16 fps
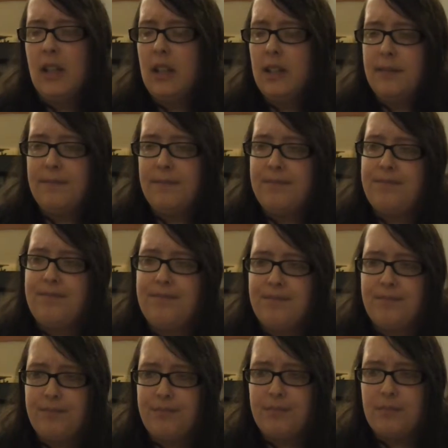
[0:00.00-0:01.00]
To
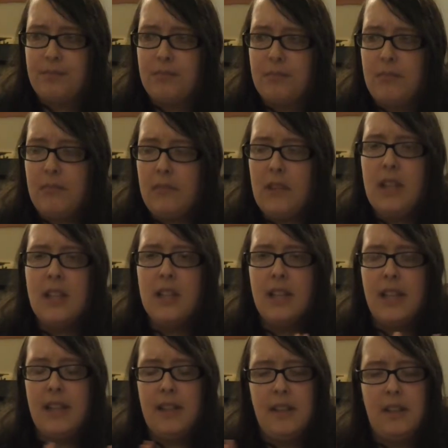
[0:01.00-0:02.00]

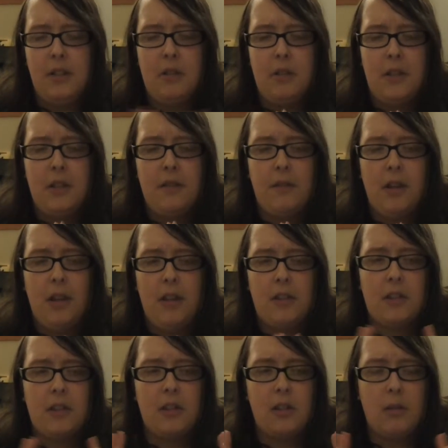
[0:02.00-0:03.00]
get the audio
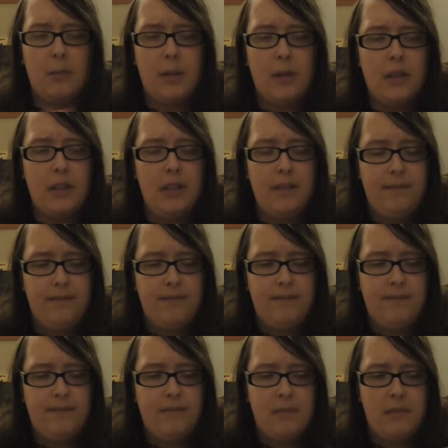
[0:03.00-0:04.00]
files on the computer.
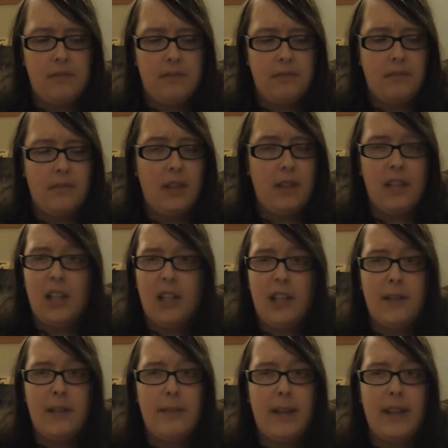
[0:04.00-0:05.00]

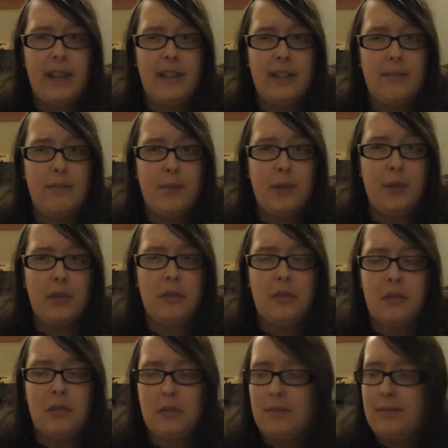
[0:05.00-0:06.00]
I keep making it
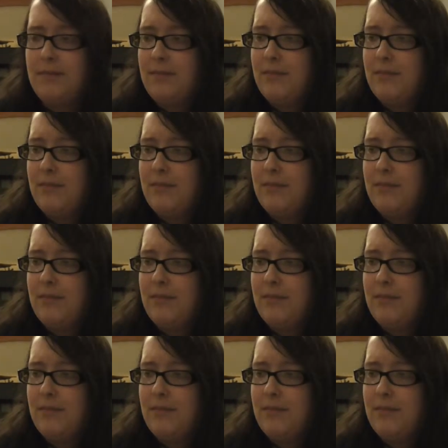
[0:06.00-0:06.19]
pure.